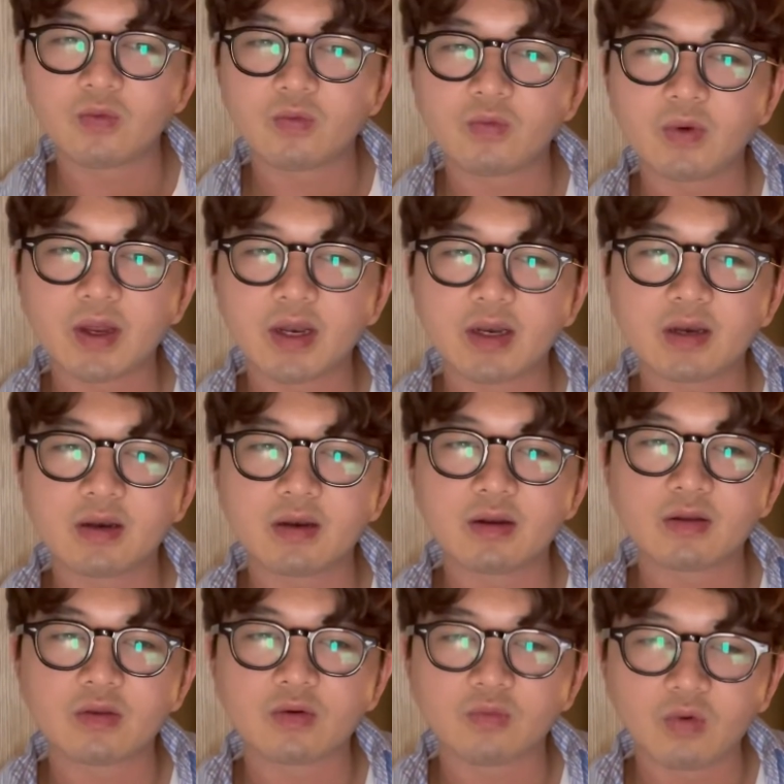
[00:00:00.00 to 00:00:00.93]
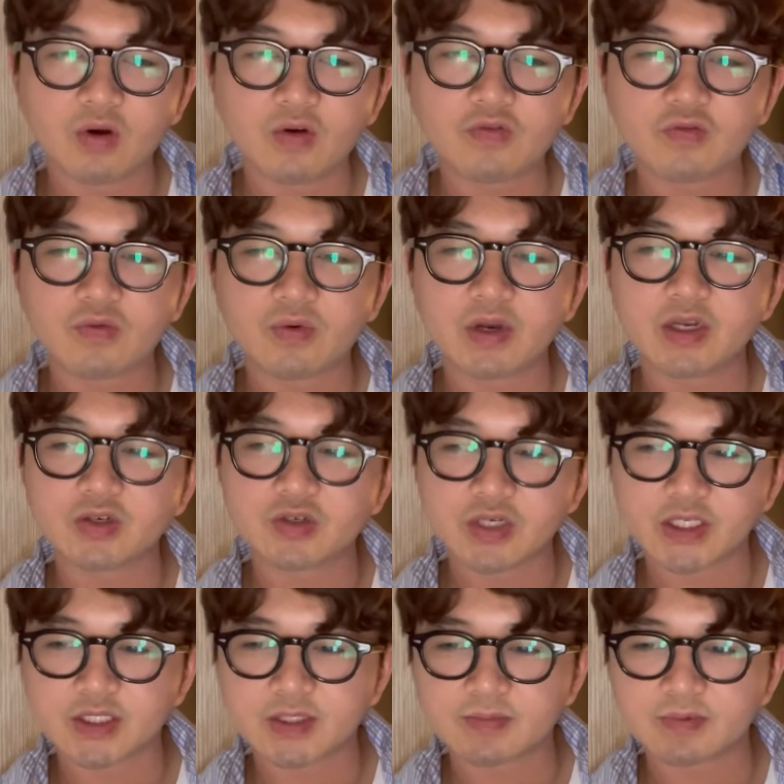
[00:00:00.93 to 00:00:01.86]
When the wolf, when it
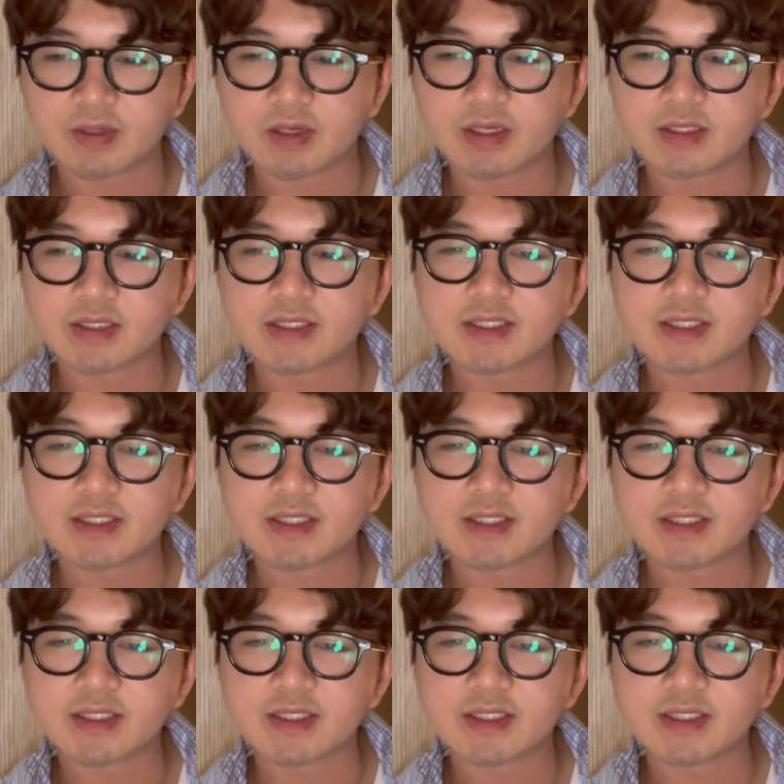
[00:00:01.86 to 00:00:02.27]
drinks blood,